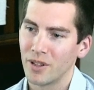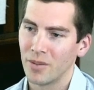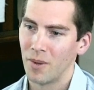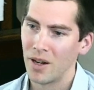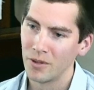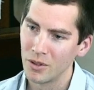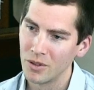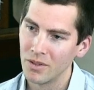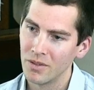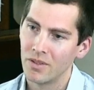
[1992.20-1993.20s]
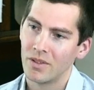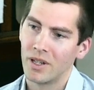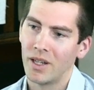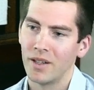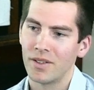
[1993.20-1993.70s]
for the Marvel
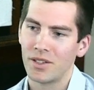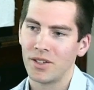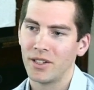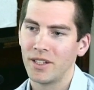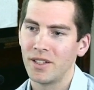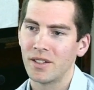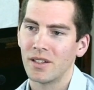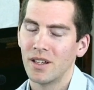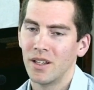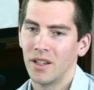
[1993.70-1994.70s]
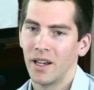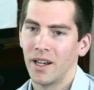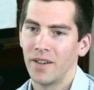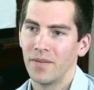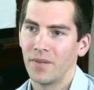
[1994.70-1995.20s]
series,
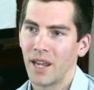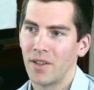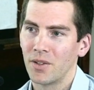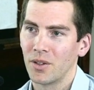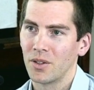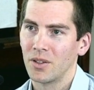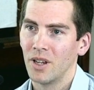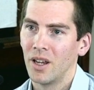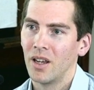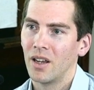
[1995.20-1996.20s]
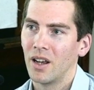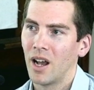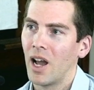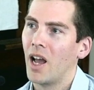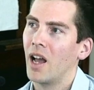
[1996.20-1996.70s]
and so
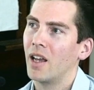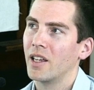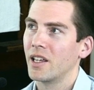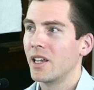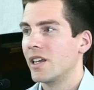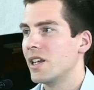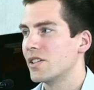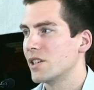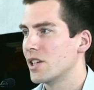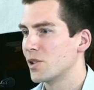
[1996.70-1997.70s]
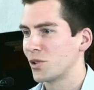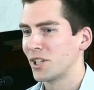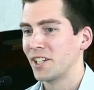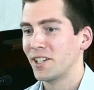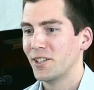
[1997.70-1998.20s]
it's
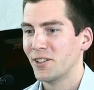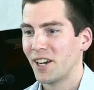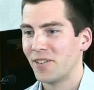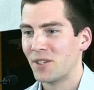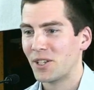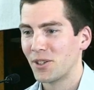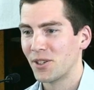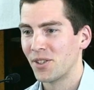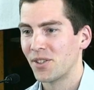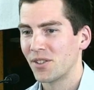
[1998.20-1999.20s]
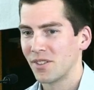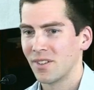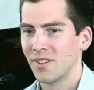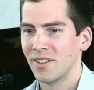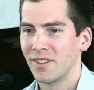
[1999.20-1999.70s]
tricky, right, because
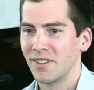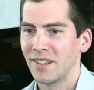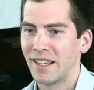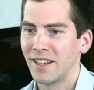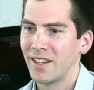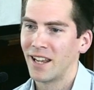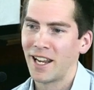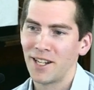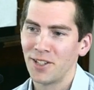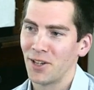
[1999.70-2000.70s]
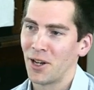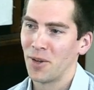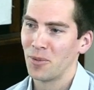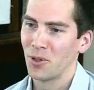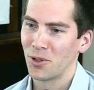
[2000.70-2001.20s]

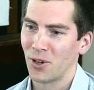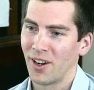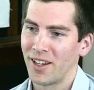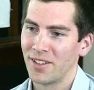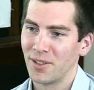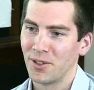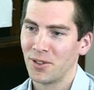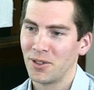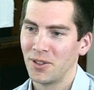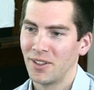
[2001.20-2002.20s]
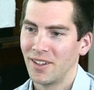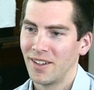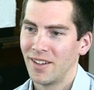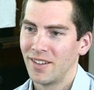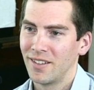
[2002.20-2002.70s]
anytime you're trying to
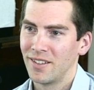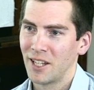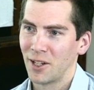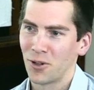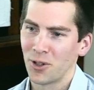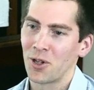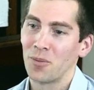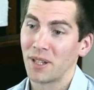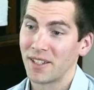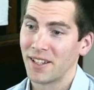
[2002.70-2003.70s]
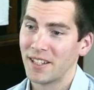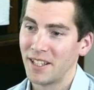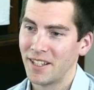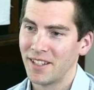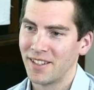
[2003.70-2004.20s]
get across complex
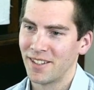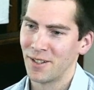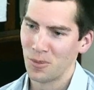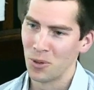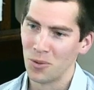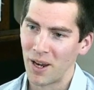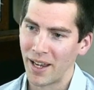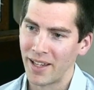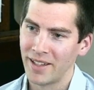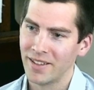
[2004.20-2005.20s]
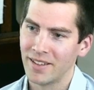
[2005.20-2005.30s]
ideas in a simple way,